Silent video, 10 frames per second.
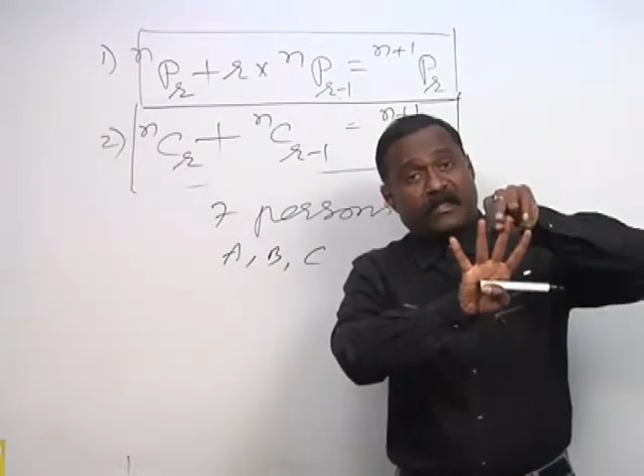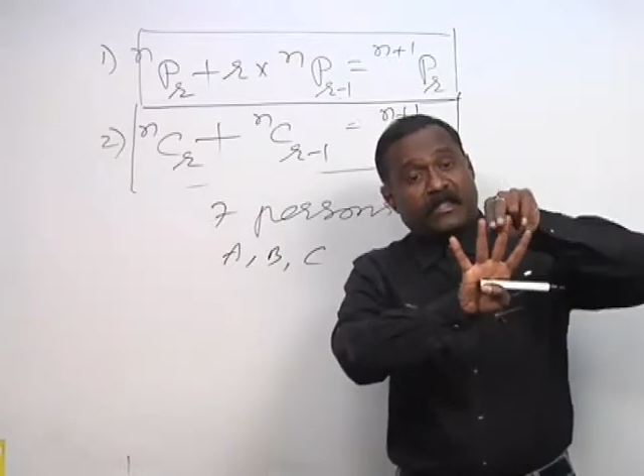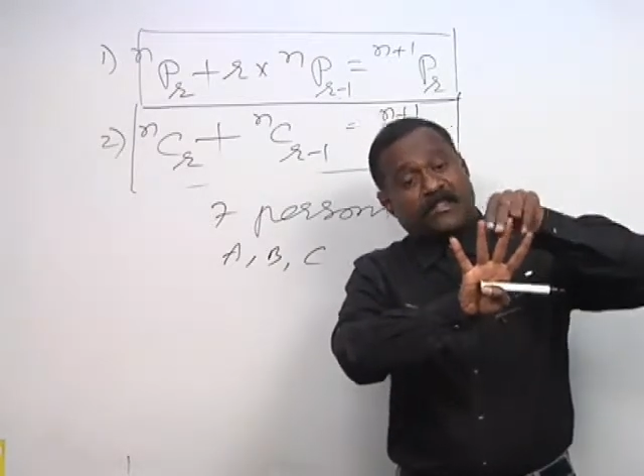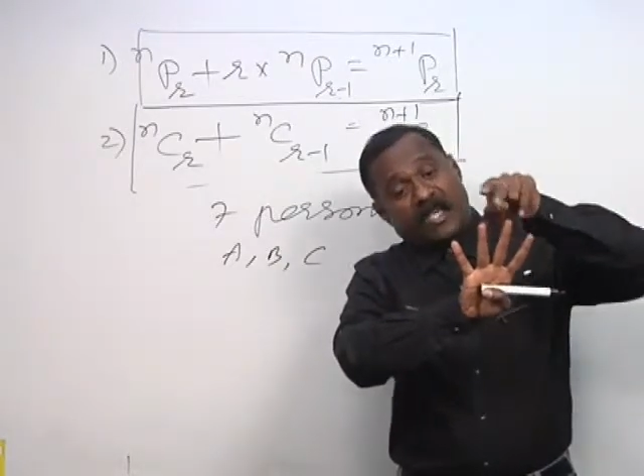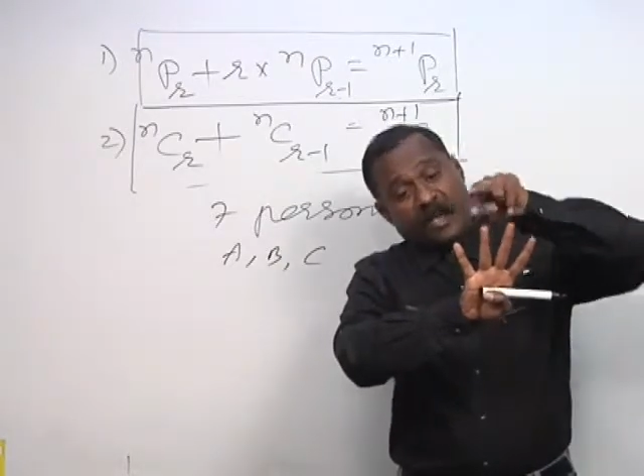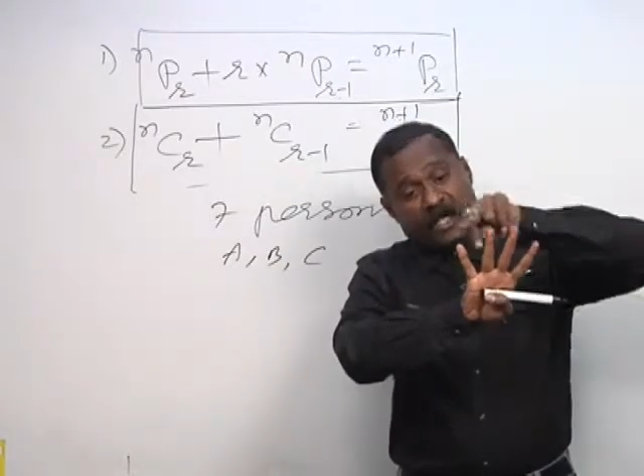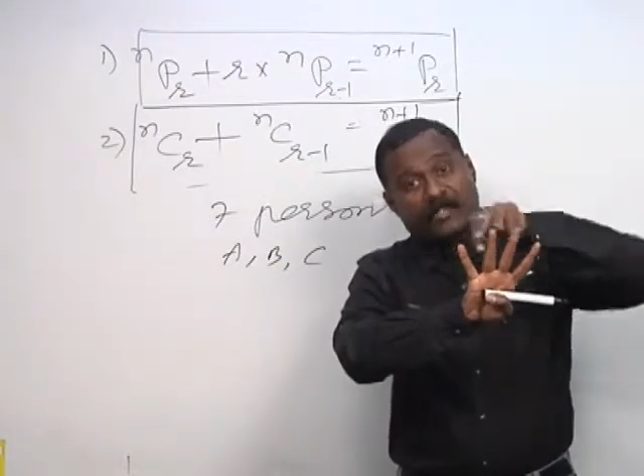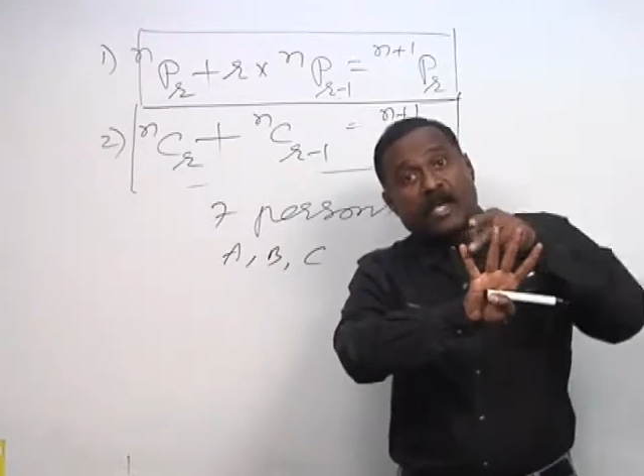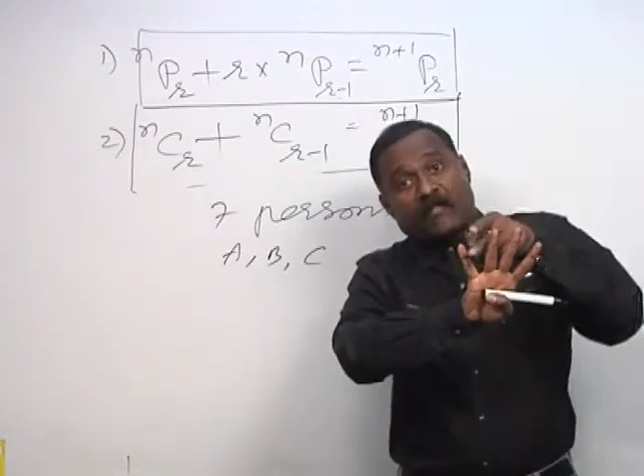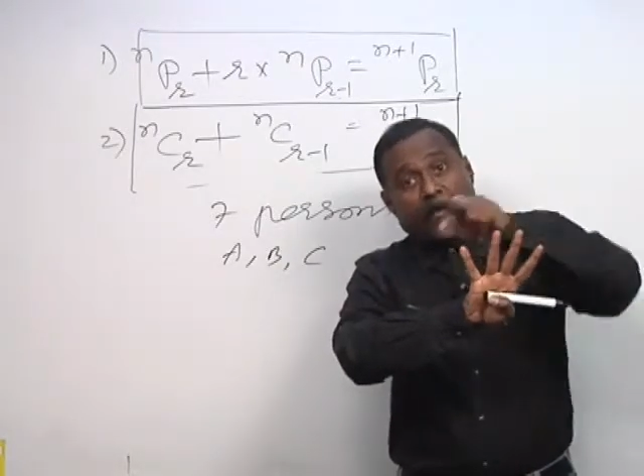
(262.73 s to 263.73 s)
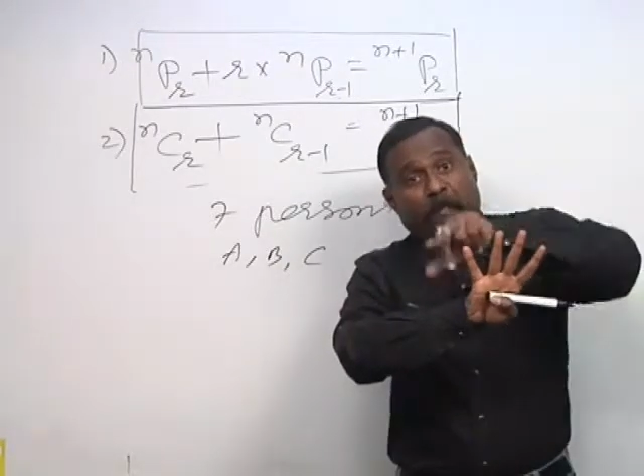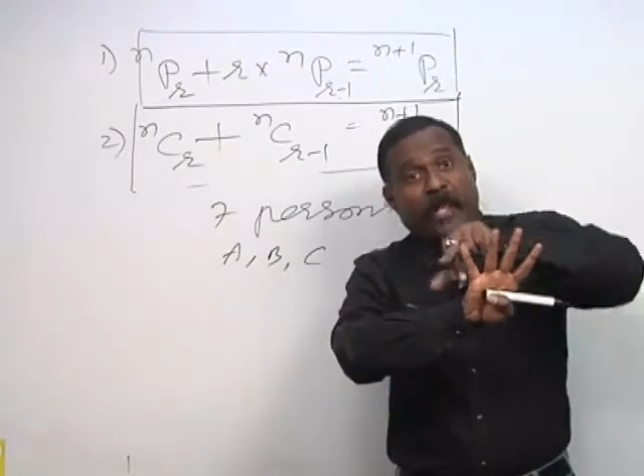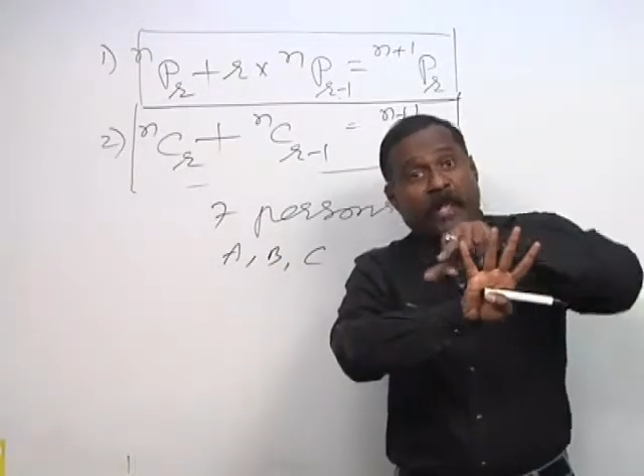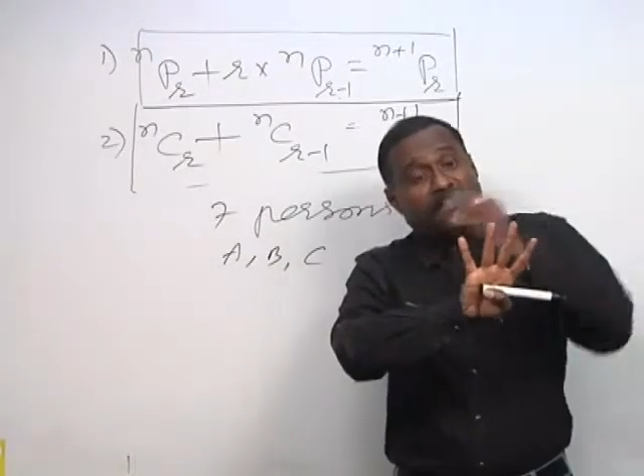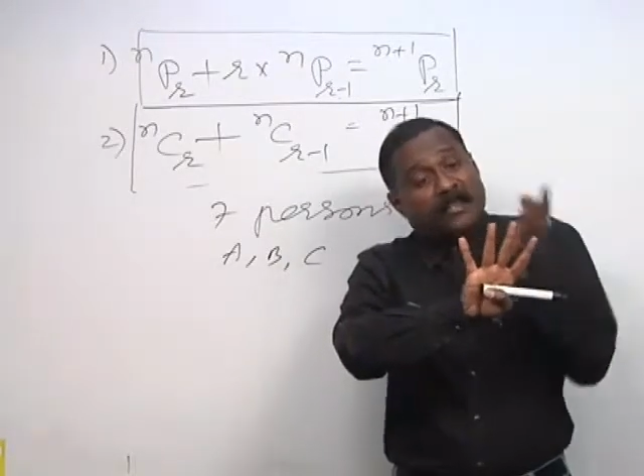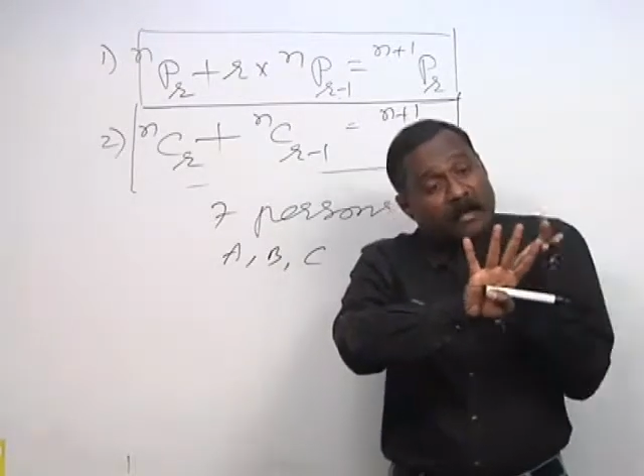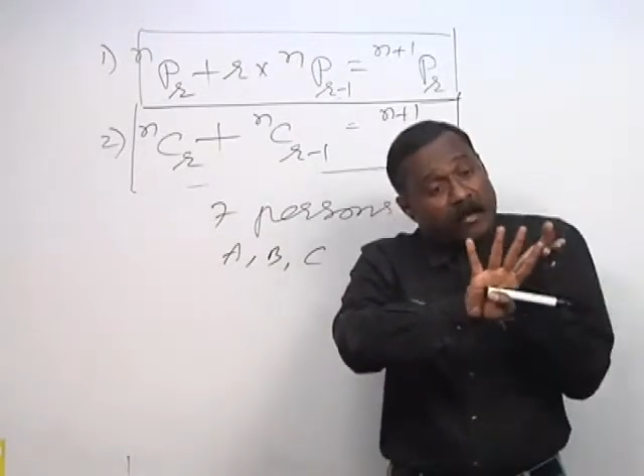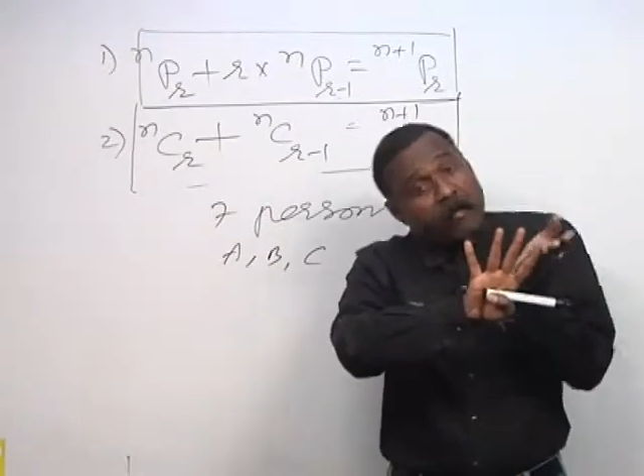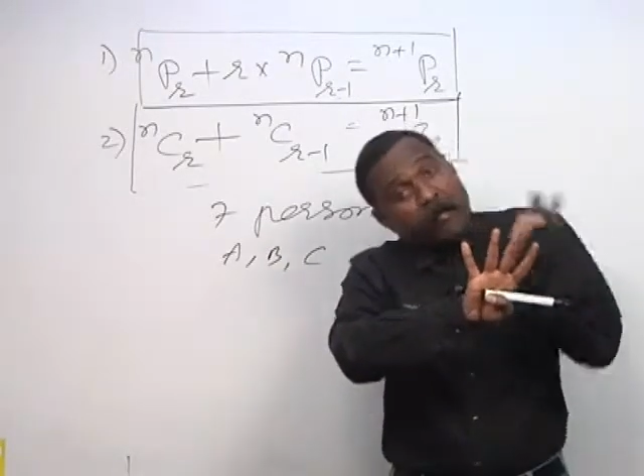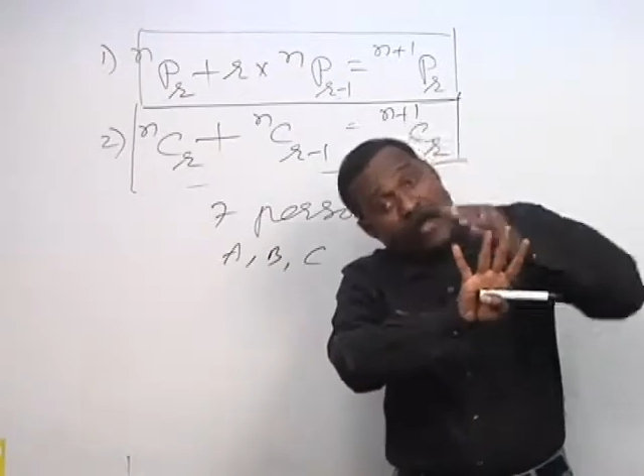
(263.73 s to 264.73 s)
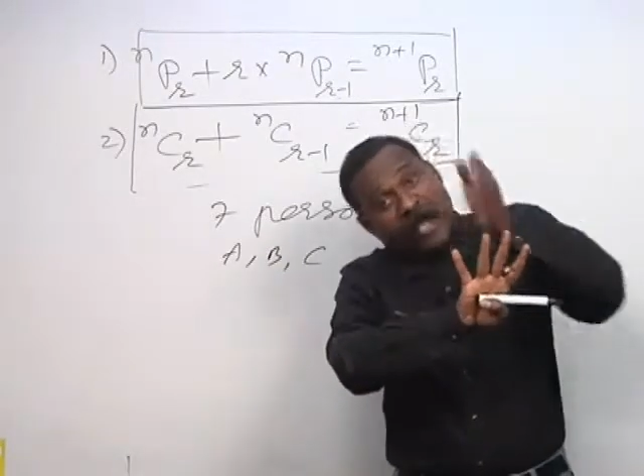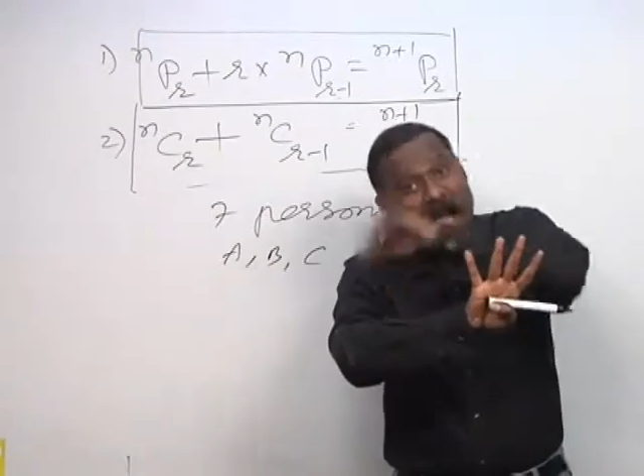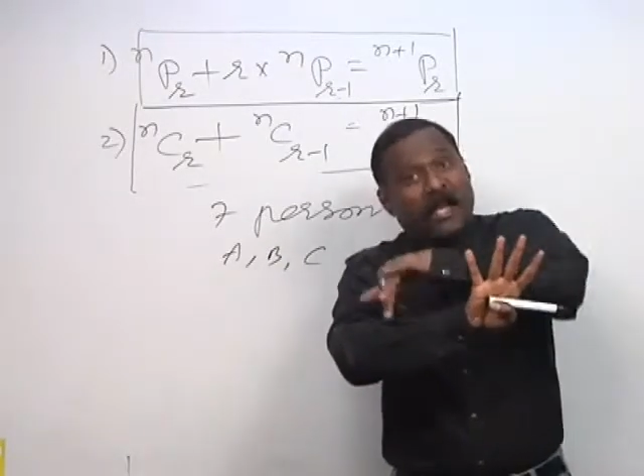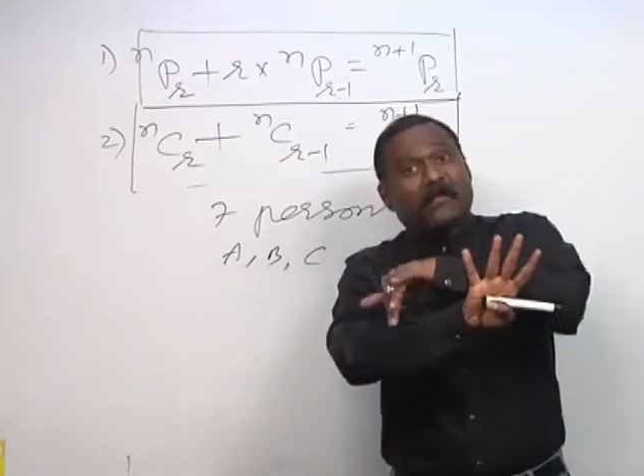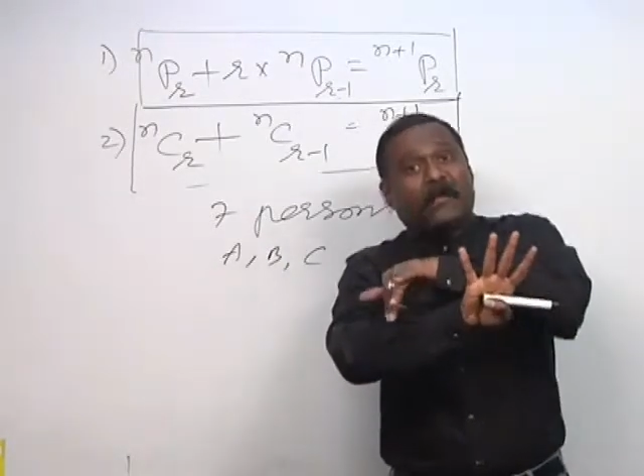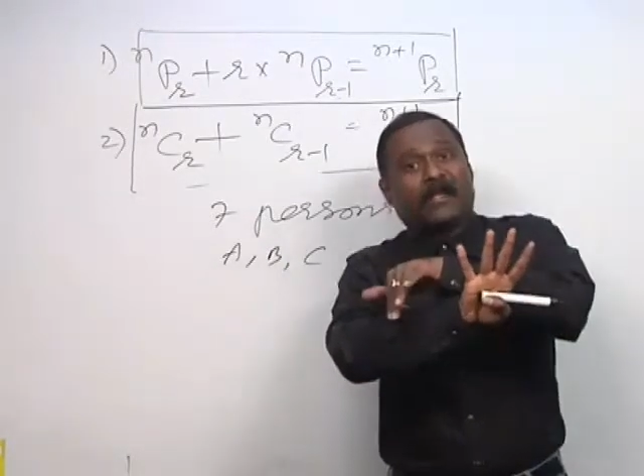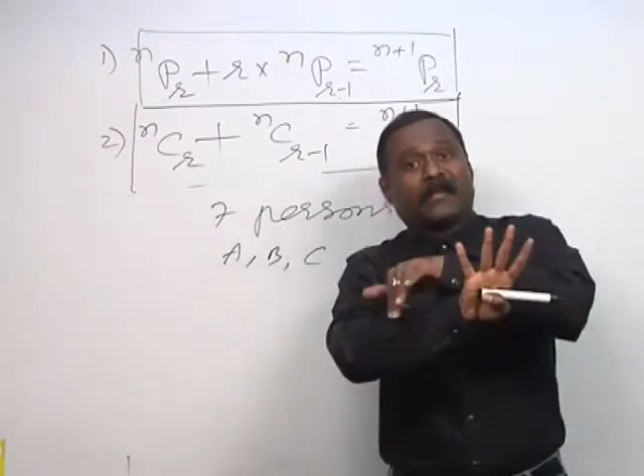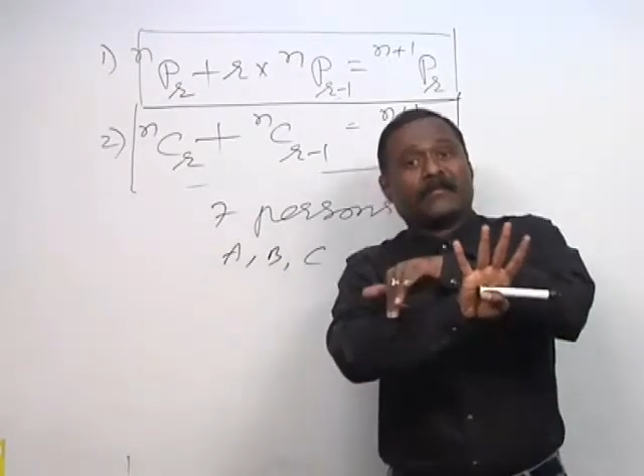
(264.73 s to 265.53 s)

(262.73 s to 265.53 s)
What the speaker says: C must have a place behind B.